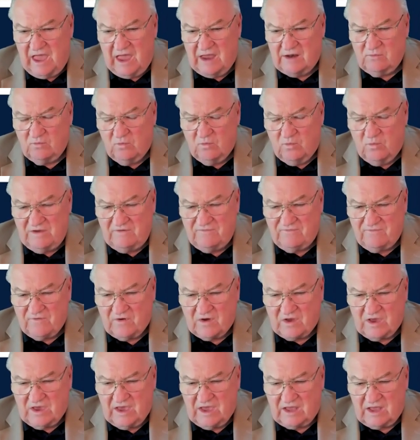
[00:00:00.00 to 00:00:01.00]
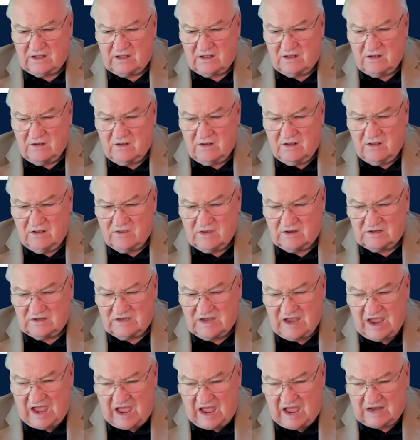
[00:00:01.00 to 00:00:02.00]
and we forget the
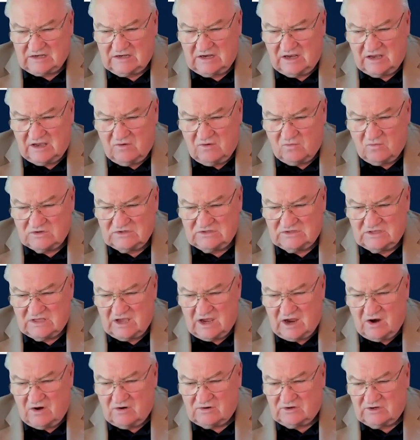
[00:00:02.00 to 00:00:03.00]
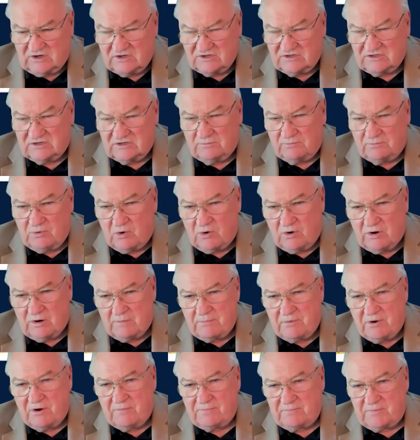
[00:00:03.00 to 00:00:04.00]
tactic was there to support a
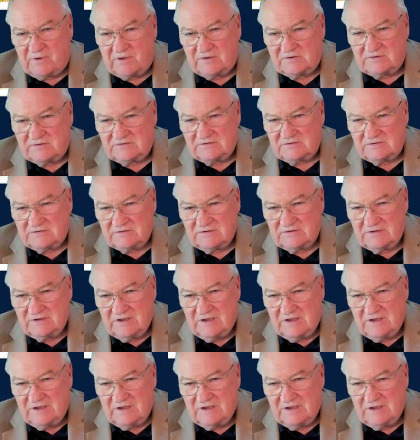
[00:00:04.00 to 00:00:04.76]
purpose.